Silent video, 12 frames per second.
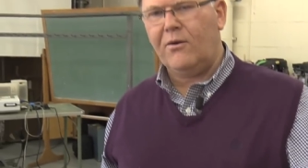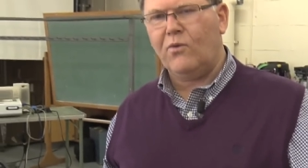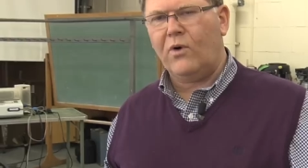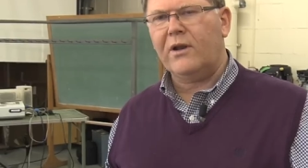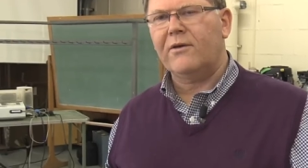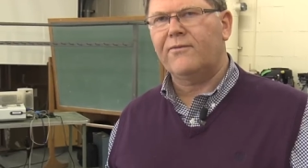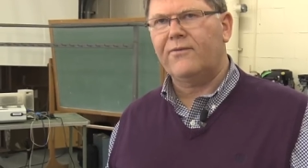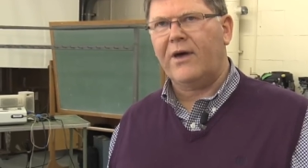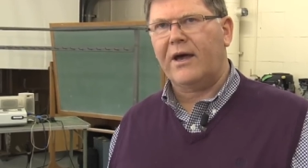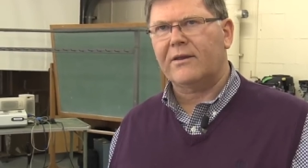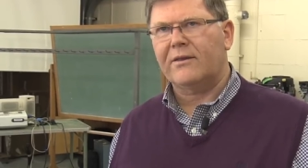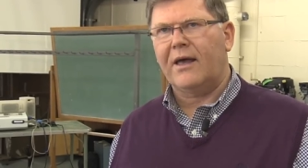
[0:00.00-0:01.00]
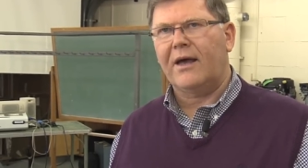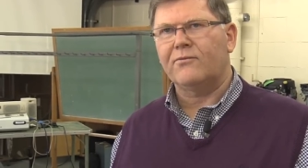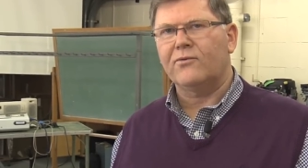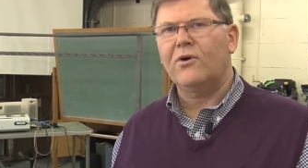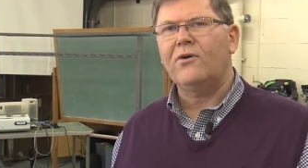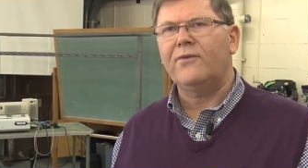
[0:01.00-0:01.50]
what effect that
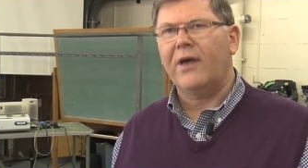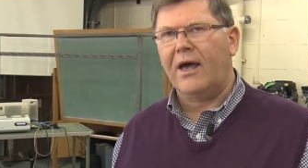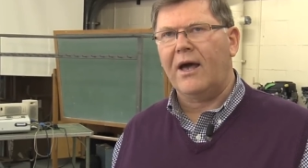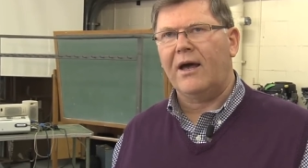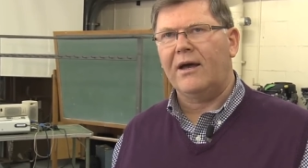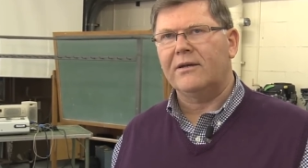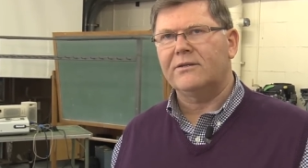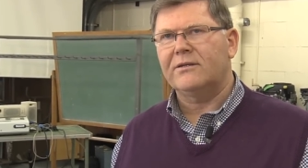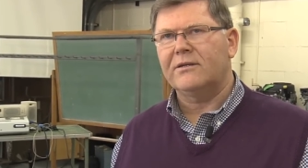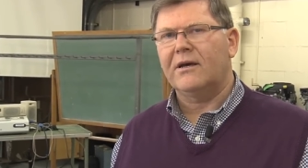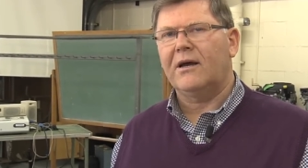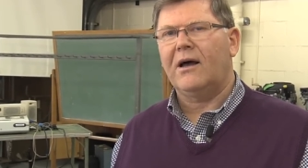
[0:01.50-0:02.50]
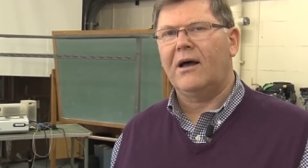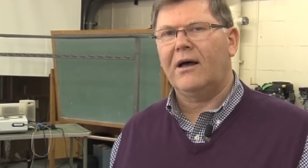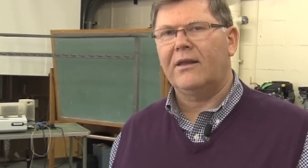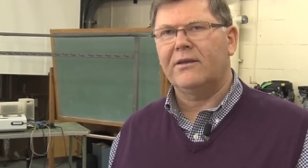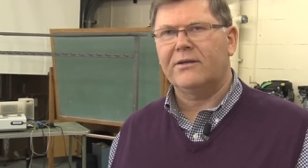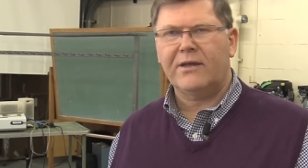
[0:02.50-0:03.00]
roof has
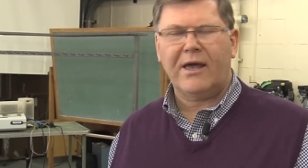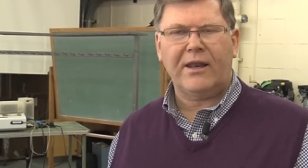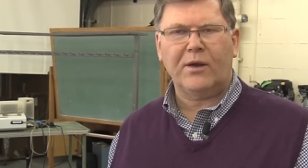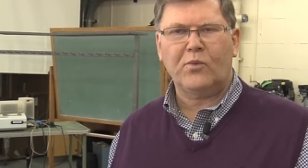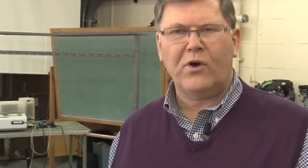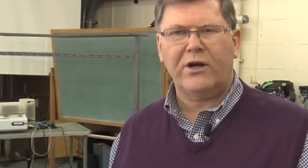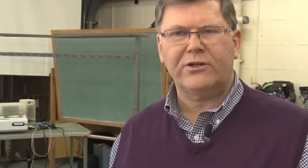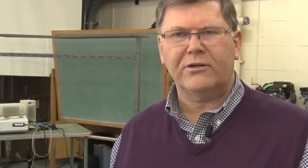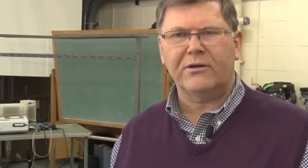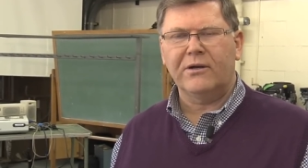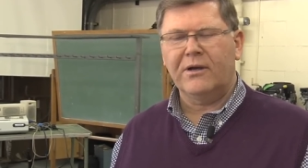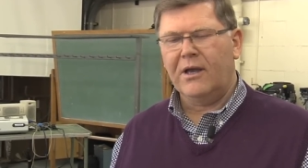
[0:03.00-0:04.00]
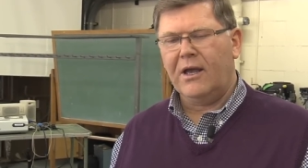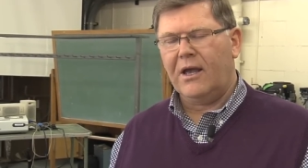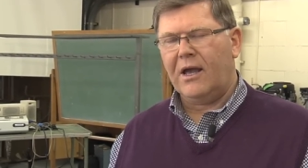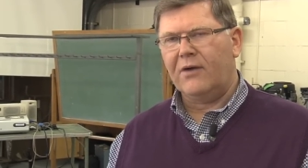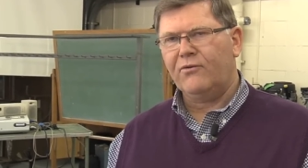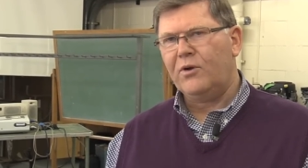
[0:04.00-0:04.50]
on the static pressure.
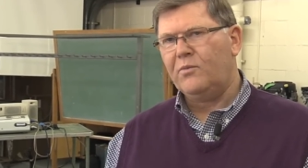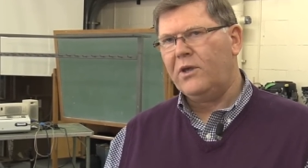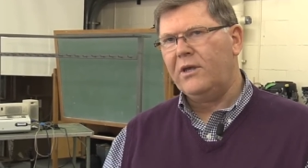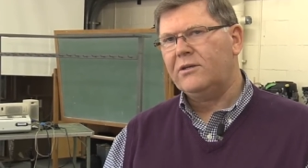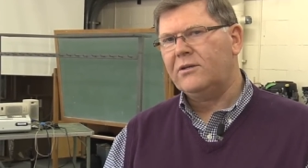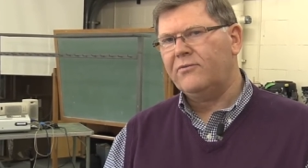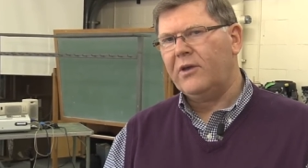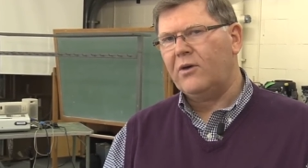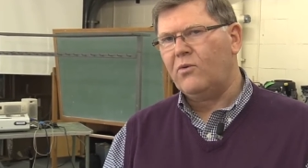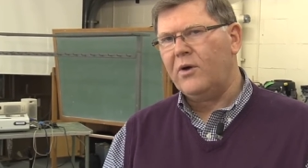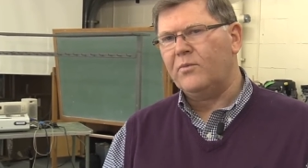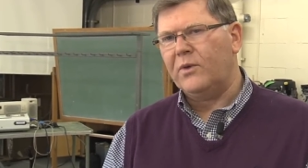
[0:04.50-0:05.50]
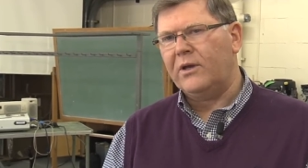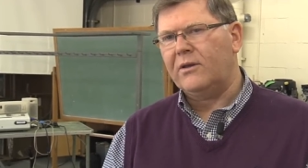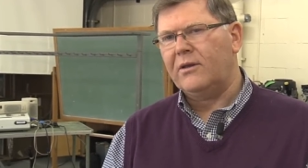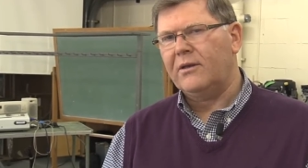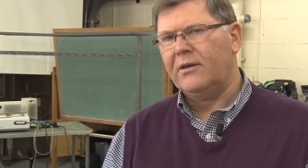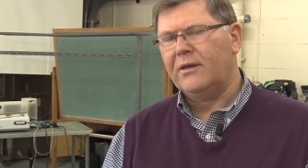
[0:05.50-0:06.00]
Every piece of equipment
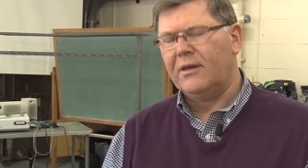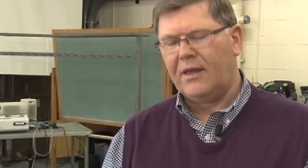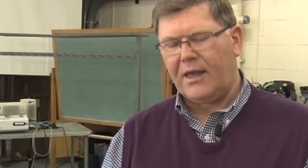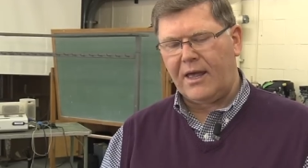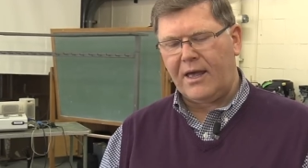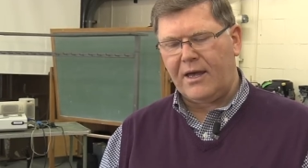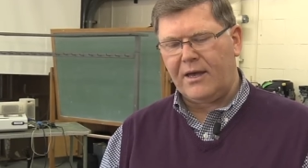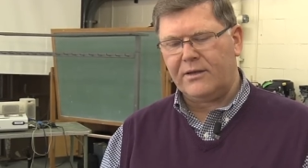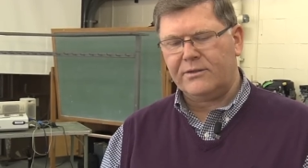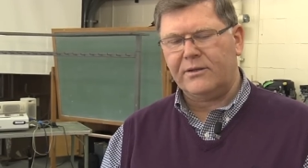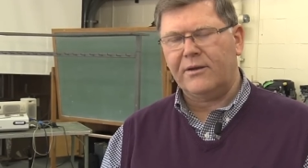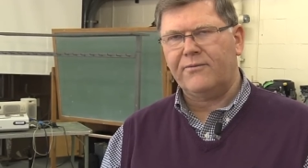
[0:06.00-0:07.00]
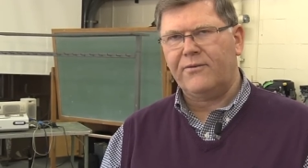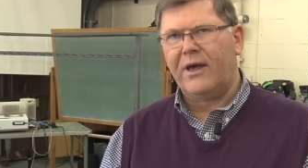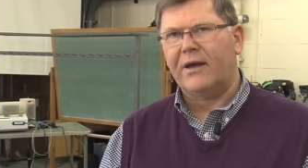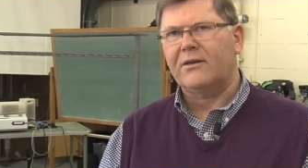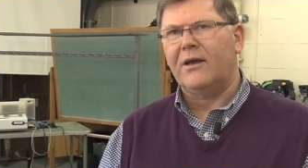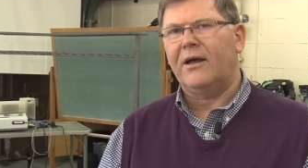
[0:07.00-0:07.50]
has an
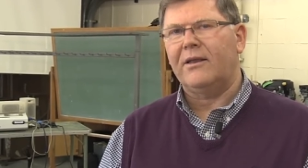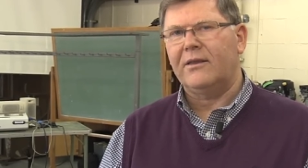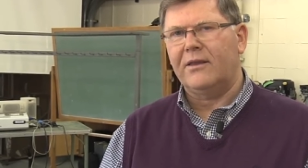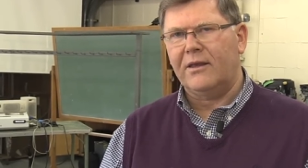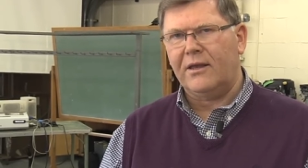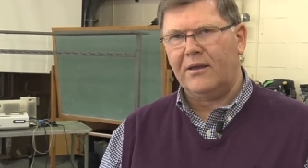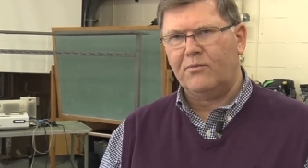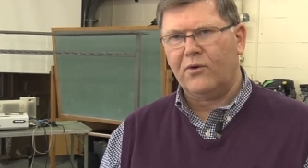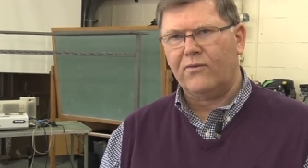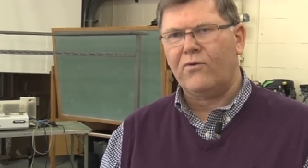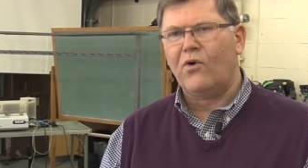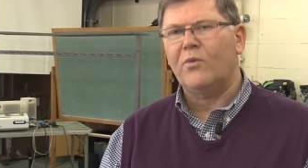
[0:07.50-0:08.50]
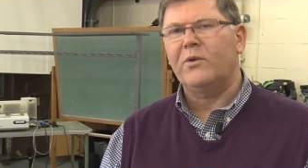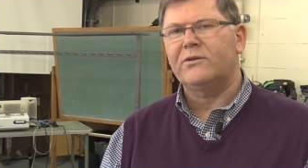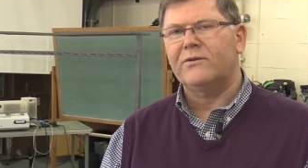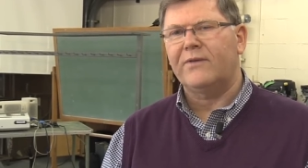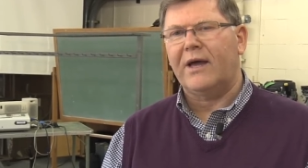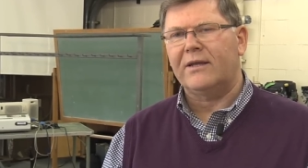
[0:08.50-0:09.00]
effect on the
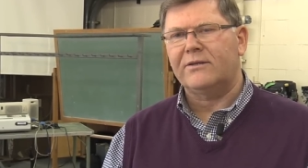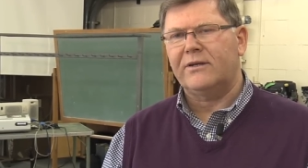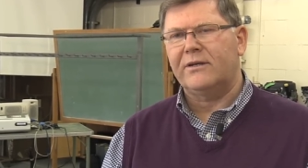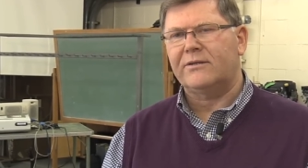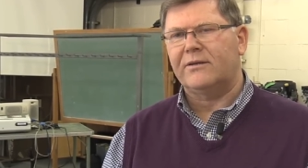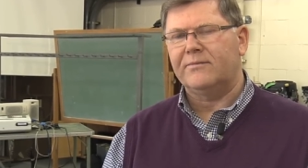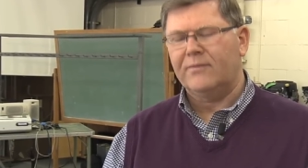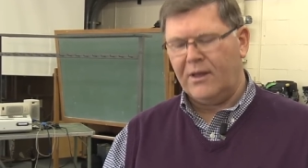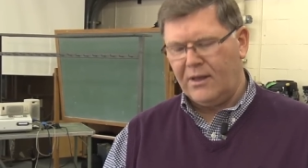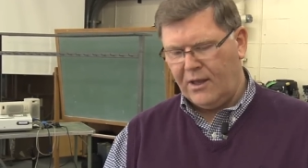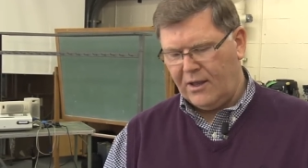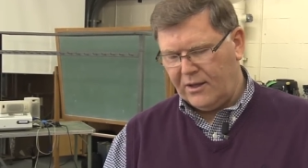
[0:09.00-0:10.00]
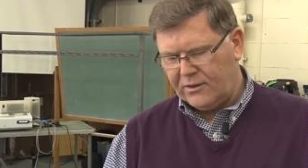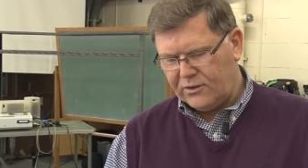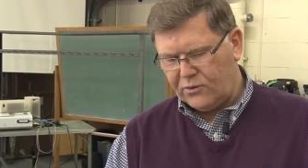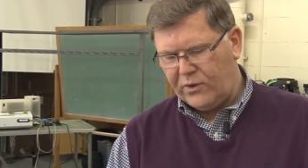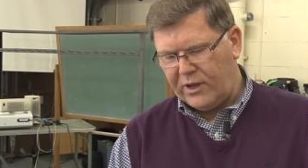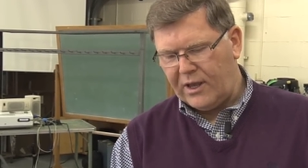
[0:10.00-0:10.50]
performance of that system.
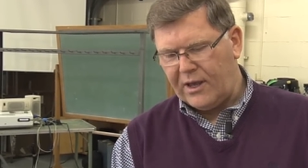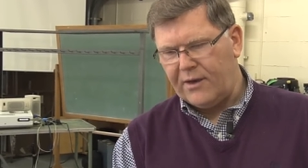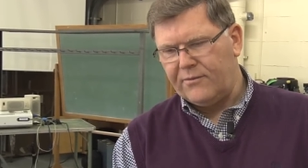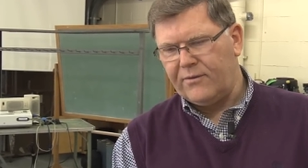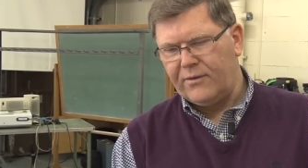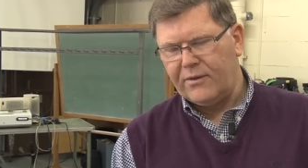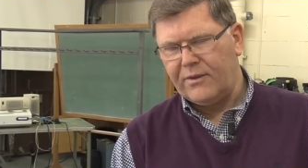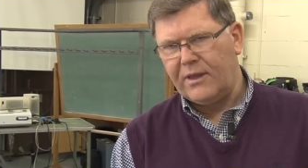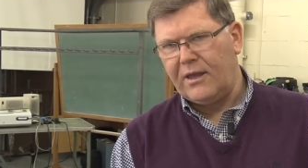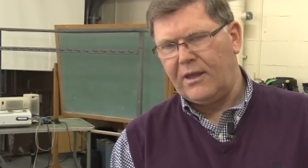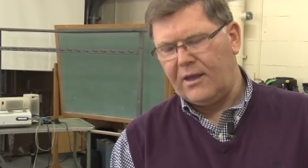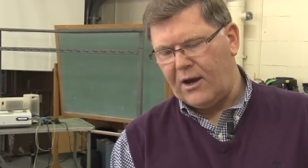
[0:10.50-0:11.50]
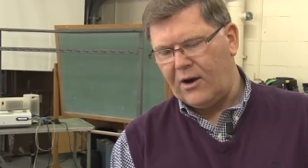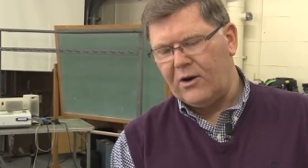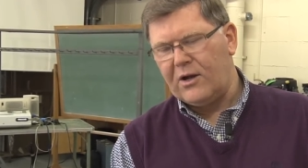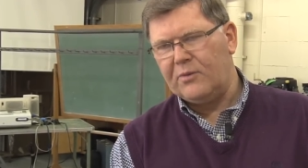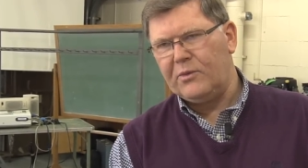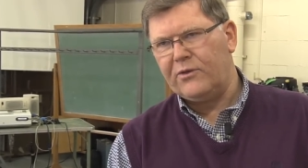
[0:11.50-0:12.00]
So we have the air
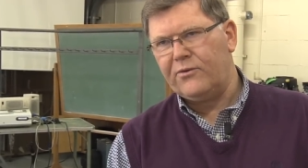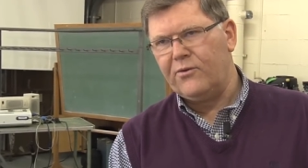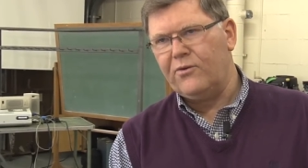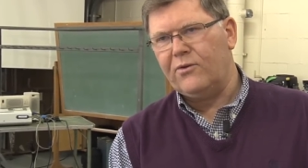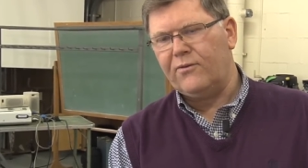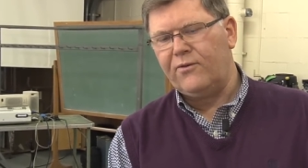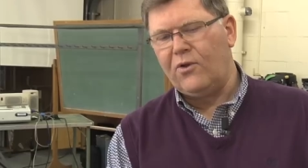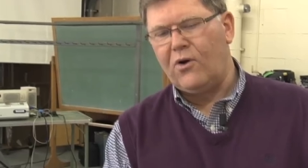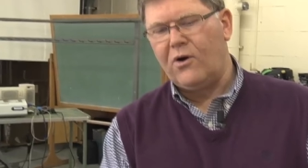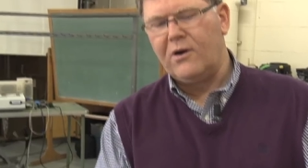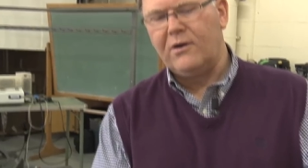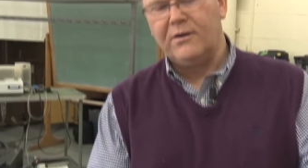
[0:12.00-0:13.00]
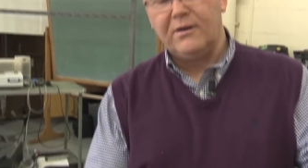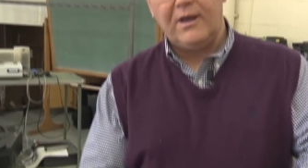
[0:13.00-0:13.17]
coming through the floor